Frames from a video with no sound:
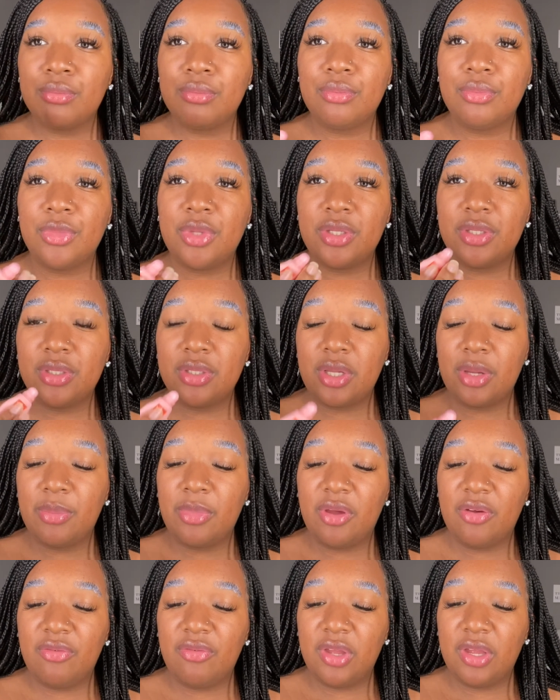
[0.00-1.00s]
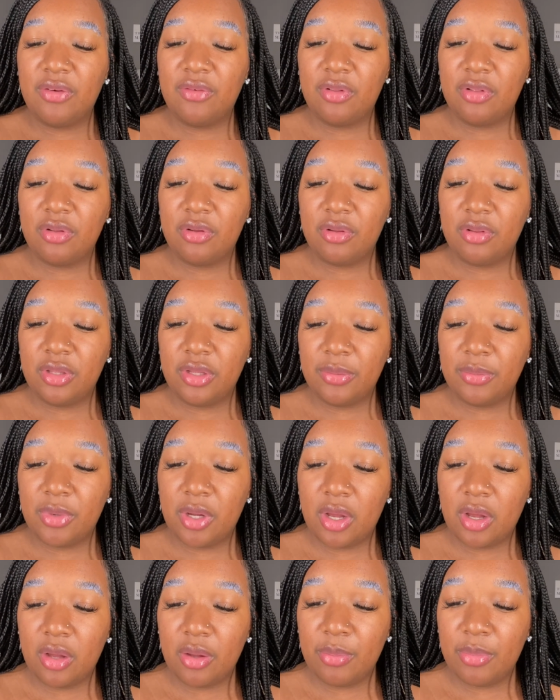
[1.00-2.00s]
This is like my favorite little lip
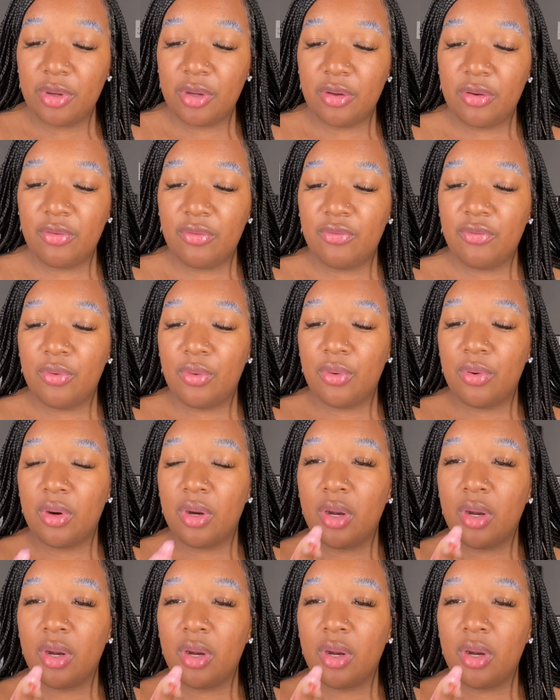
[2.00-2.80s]
combo for